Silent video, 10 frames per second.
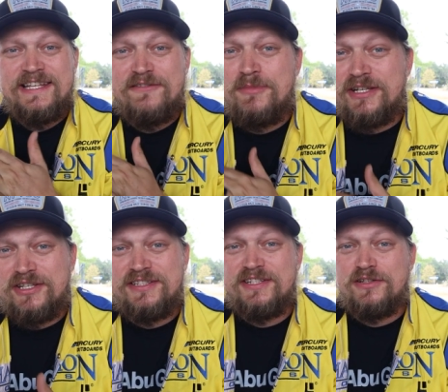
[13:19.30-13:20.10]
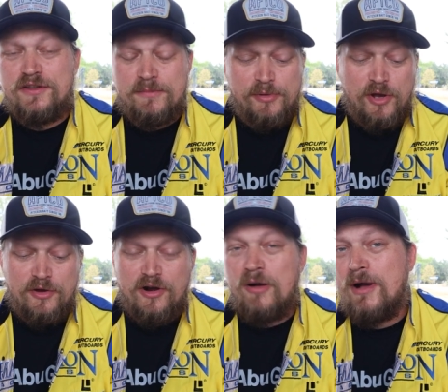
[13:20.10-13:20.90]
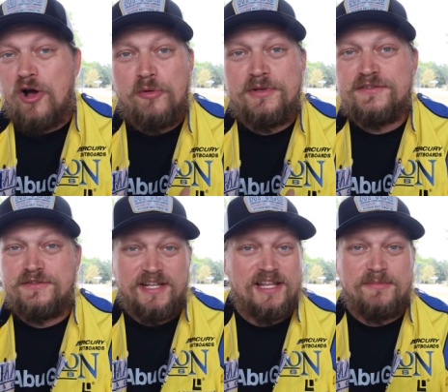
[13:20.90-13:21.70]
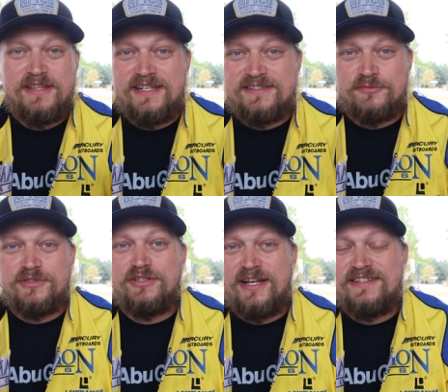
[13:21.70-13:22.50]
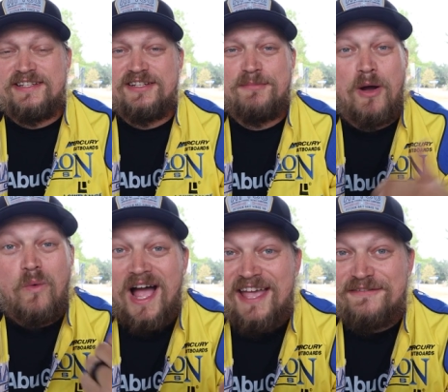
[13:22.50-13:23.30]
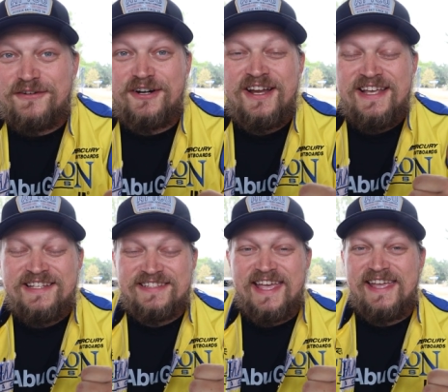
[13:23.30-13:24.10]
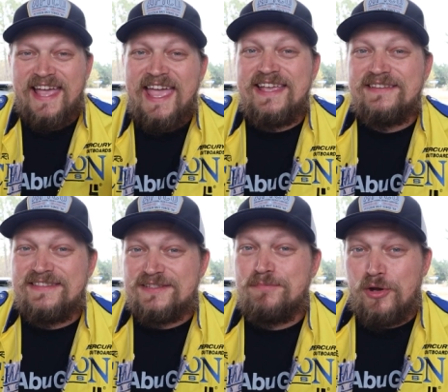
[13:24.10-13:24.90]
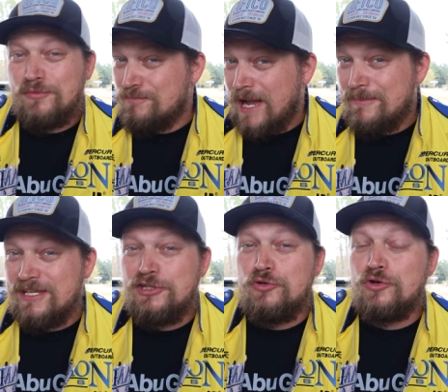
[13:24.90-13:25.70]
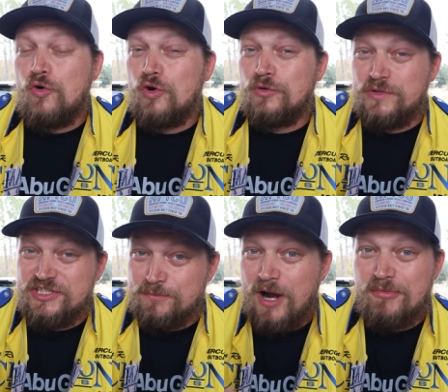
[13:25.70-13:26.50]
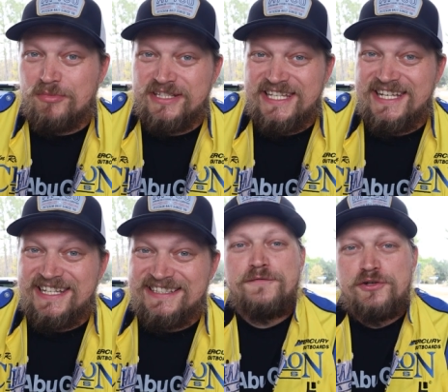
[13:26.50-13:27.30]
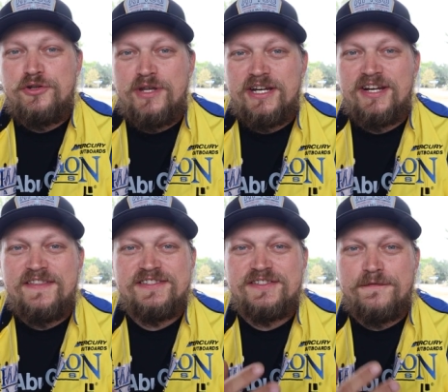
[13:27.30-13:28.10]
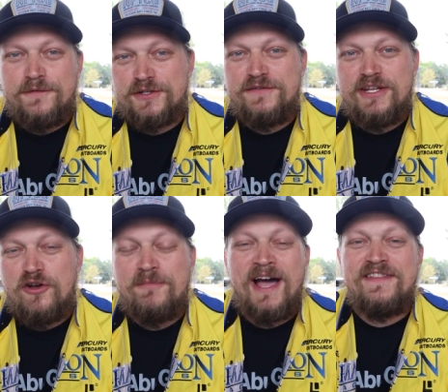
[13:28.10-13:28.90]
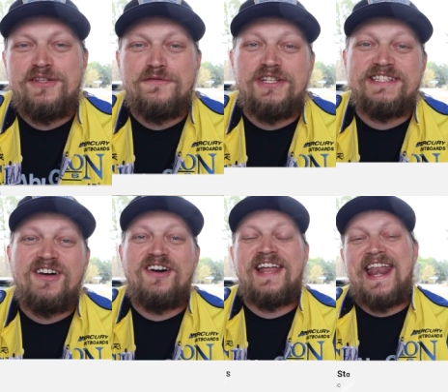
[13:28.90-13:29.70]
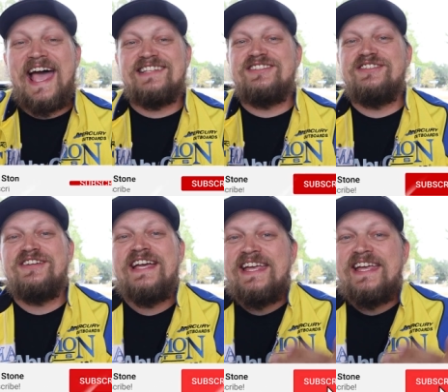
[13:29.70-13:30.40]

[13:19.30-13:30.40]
giving me a good deal on the boat, all my homies for telling me that it's a really great deal, my wife for saying, hey, this boat might be a unicorn, we should probably get it. So if you're new here and this is the first video of mine that you've clicked on, I'd ask you,